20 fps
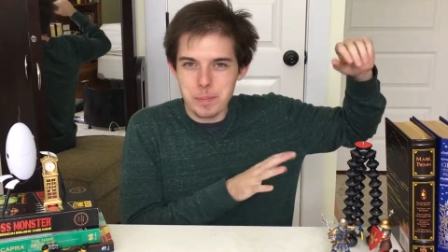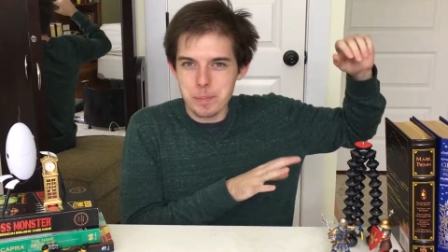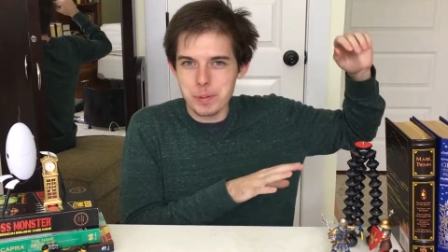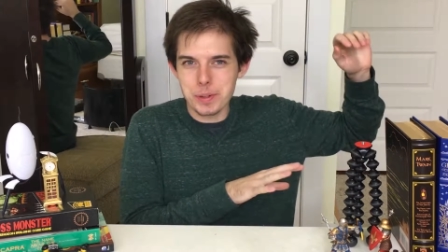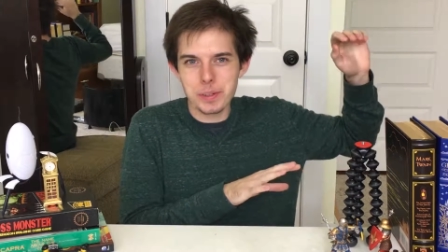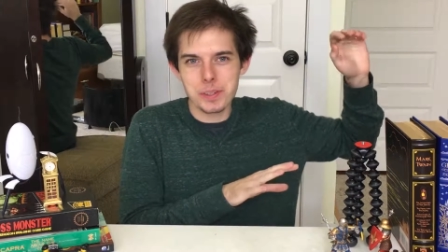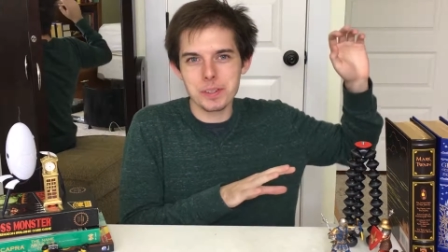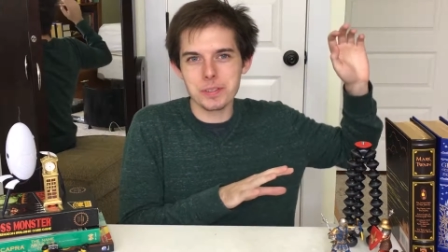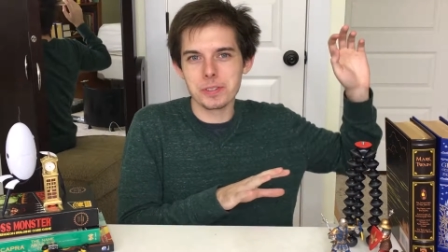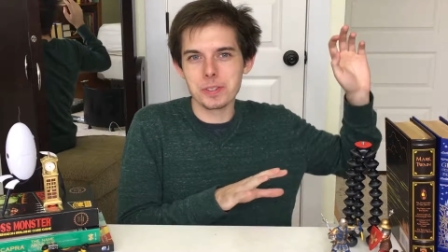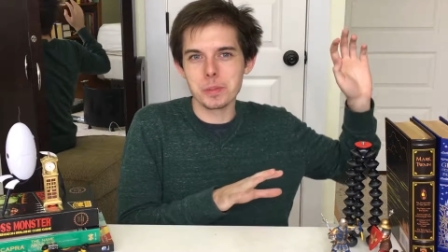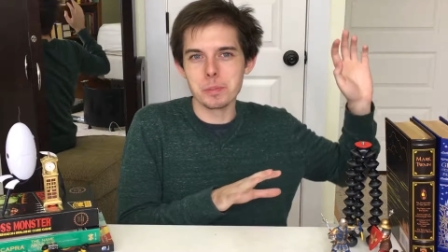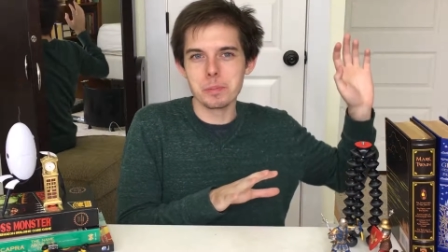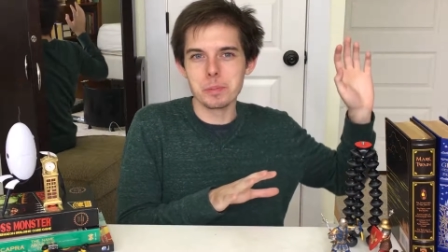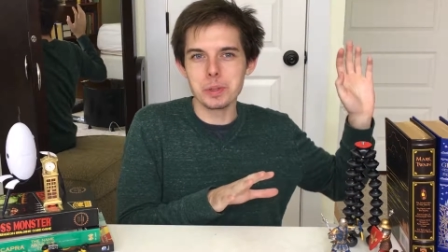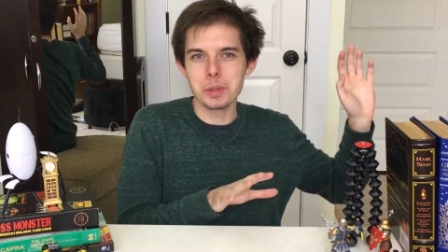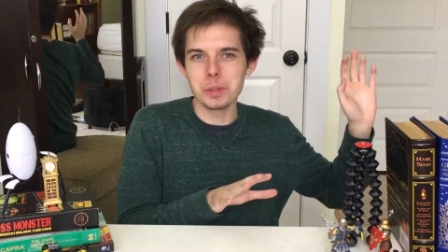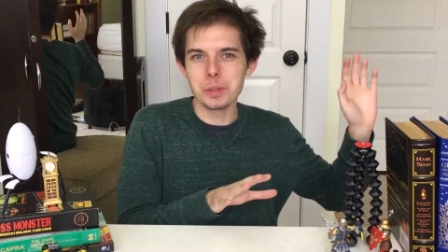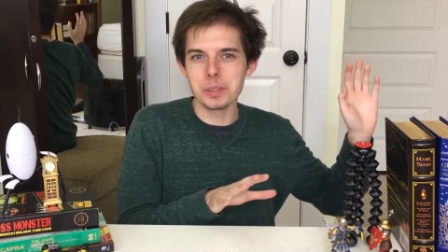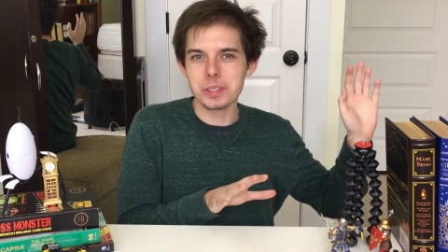beautiful
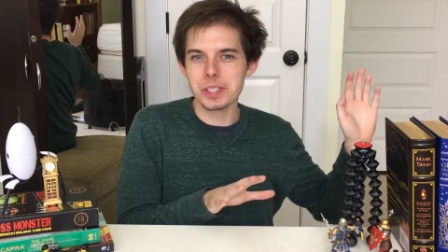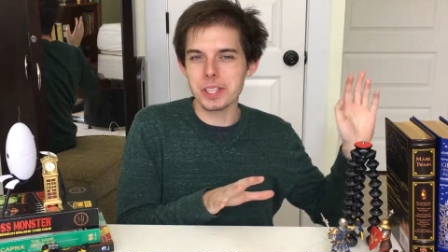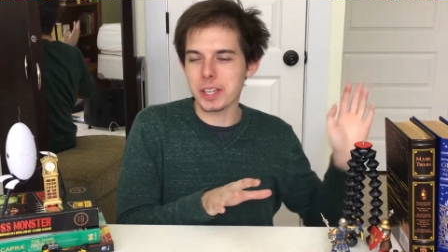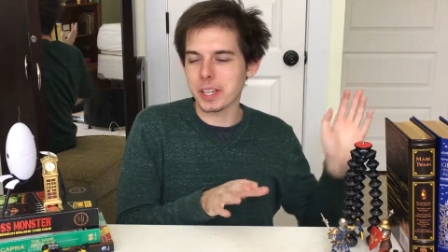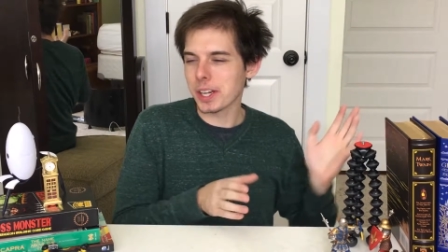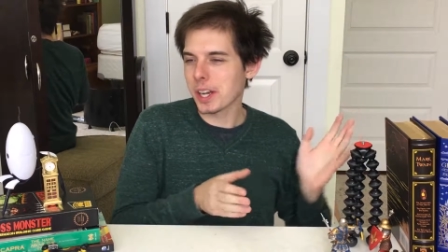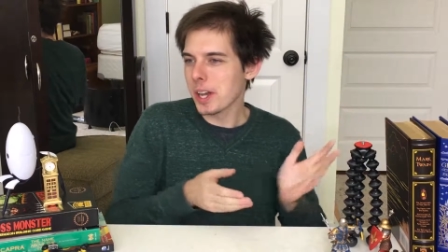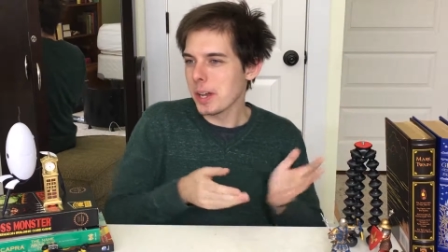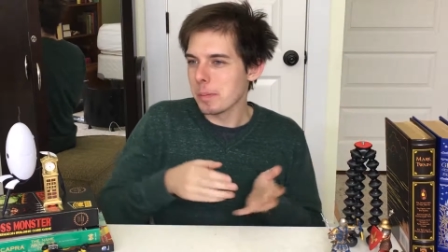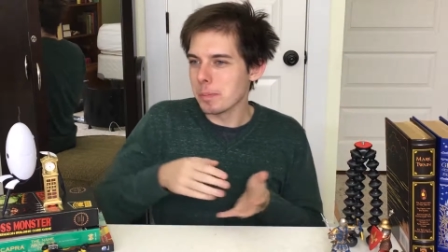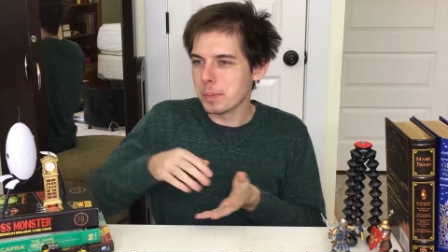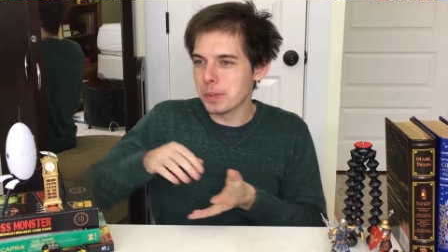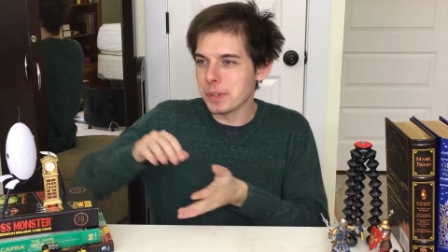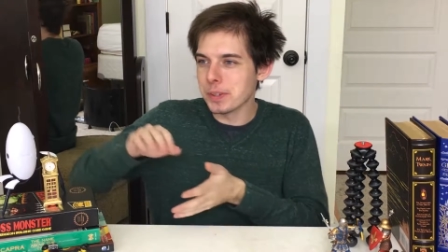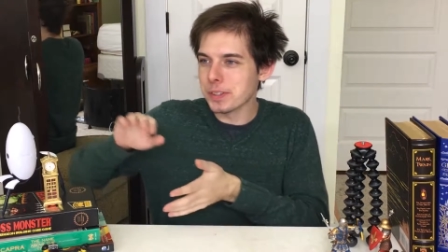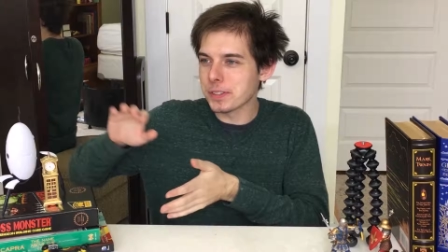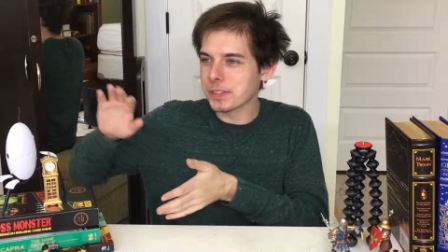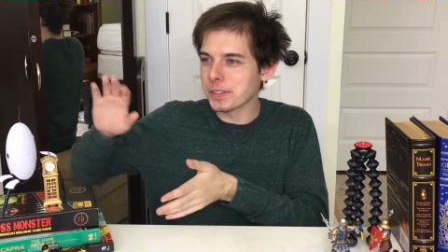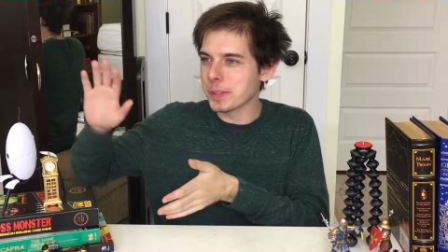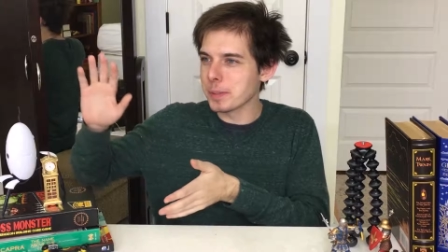music,
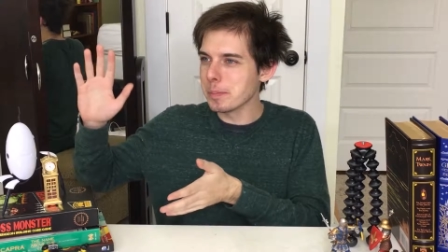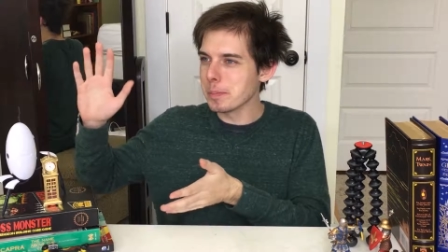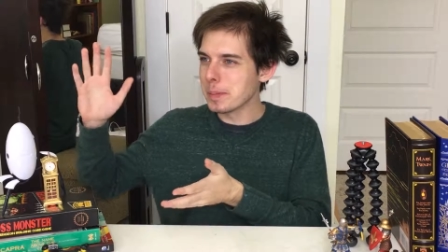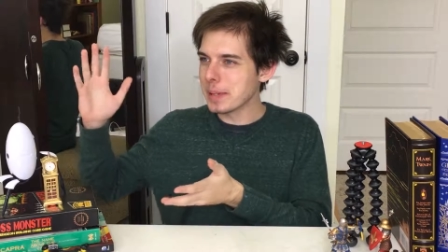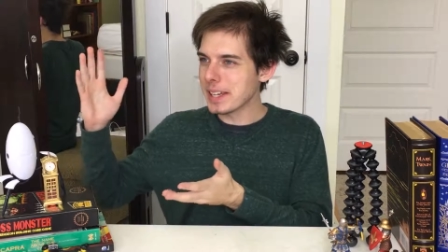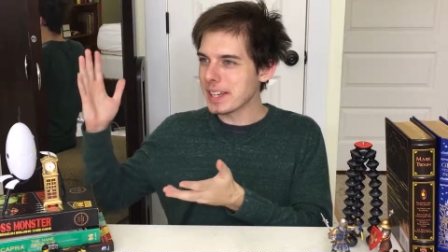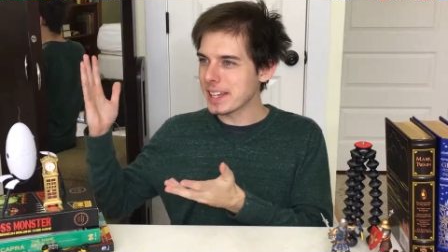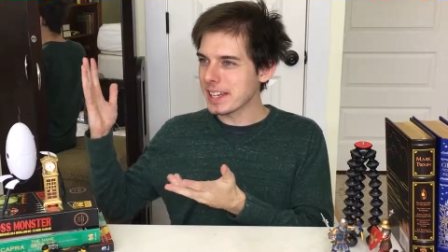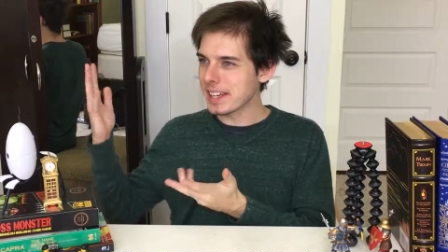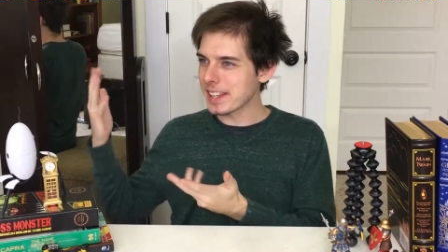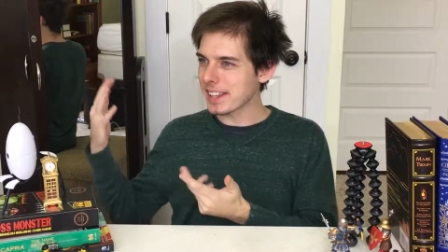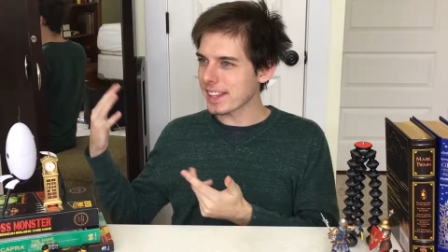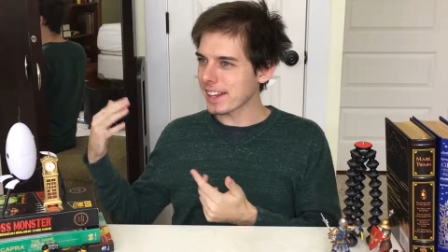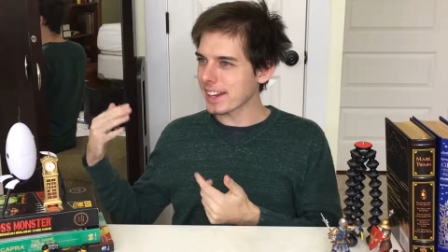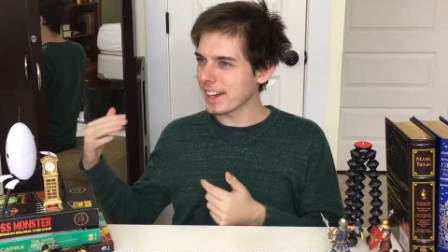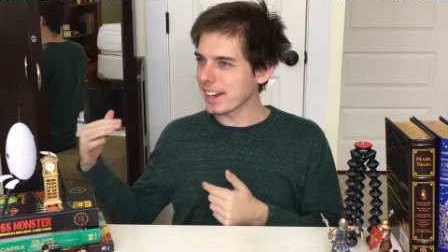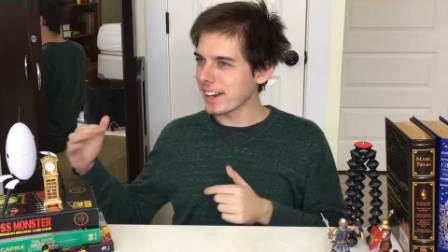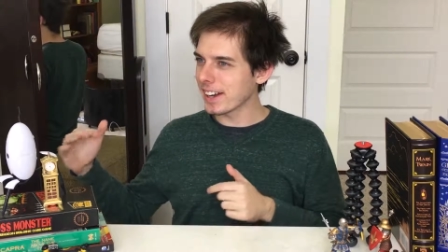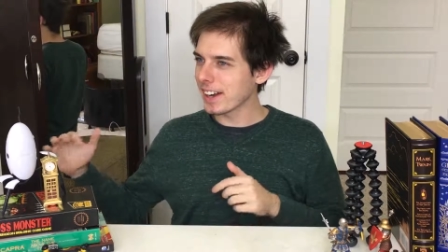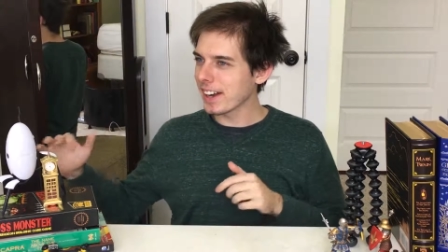beautiful me
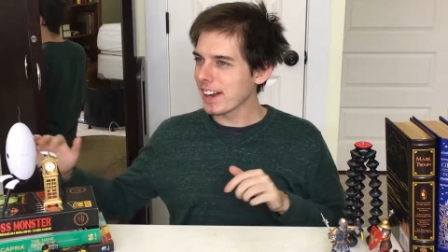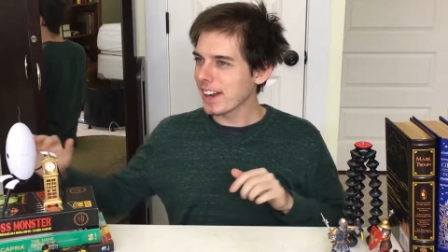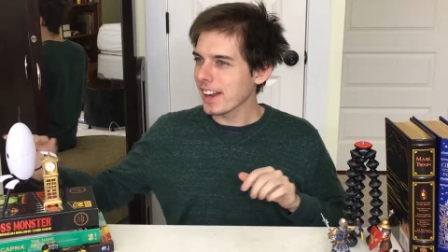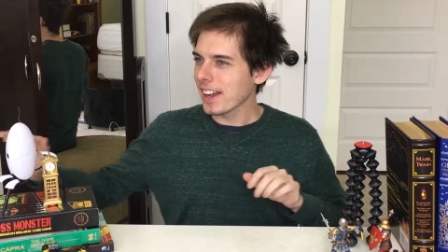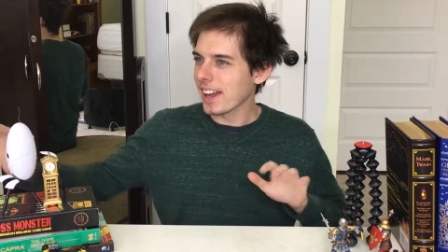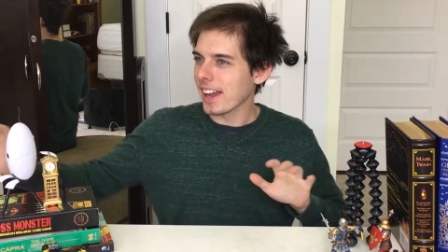there,